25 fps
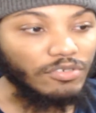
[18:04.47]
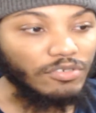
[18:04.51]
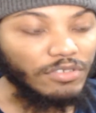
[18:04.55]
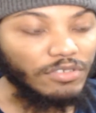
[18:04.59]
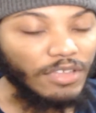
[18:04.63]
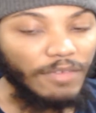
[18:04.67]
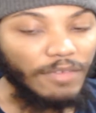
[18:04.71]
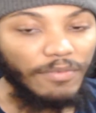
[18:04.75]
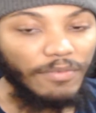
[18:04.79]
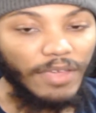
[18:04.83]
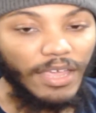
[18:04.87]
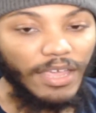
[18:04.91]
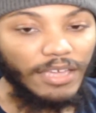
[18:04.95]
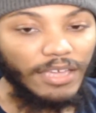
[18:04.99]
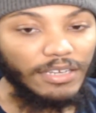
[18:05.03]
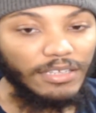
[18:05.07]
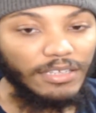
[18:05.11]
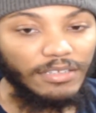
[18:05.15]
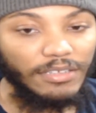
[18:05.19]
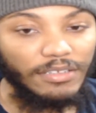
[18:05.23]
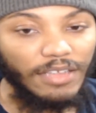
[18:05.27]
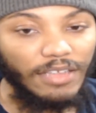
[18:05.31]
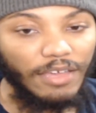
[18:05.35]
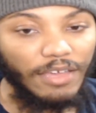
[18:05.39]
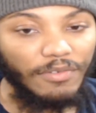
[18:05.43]
Devin
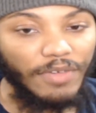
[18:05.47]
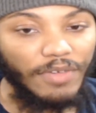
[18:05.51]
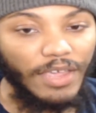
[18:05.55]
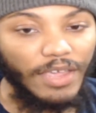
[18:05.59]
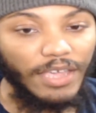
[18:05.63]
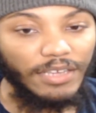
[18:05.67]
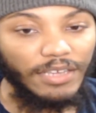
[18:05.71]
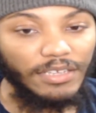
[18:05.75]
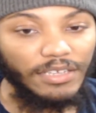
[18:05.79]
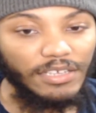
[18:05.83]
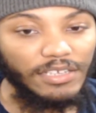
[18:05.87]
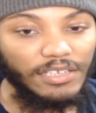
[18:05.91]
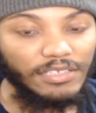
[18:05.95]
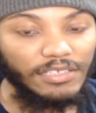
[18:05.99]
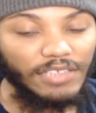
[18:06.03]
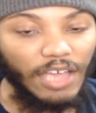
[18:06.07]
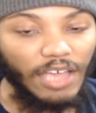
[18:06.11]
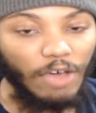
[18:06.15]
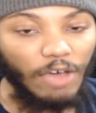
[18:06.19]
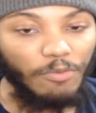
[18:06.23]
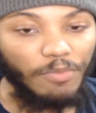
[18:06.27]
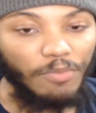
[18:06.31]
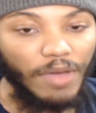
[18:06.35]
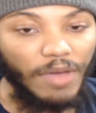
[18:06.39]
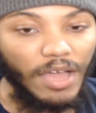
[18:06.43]
Haney is
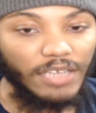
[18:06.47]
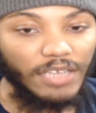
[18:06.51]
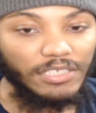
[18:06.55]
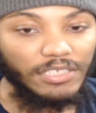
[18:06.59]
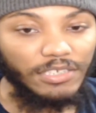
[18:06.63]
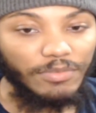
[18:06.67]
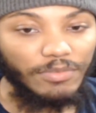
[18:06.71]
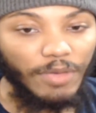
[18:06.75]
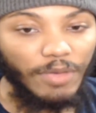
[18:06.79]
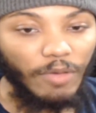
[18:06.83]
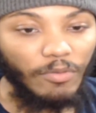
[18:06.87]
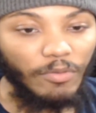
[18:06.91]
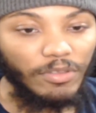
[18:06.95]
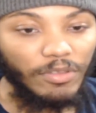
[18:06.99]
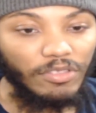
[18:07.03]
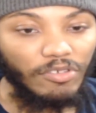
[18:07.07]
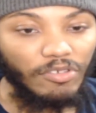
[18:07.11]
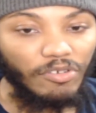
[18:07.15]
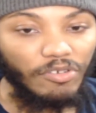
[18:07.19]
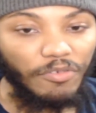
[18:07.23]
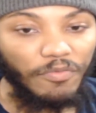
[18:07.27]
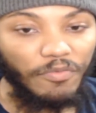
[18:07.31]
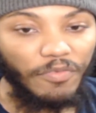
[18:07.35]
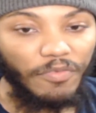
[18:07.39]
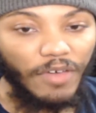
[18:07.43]
outboxing him at
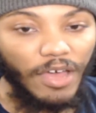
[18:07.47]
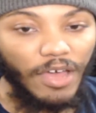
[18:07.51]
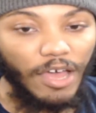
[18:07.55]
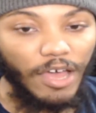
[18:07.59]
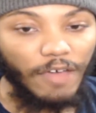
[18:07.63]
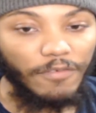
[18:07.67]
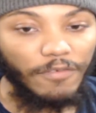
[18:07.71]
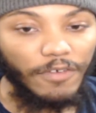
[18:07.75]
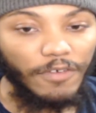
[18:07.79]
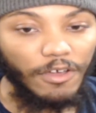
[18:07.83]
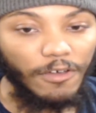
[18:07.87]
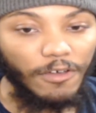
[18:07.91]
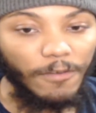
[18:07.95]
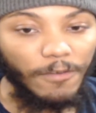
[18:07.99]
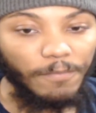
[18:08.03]
135.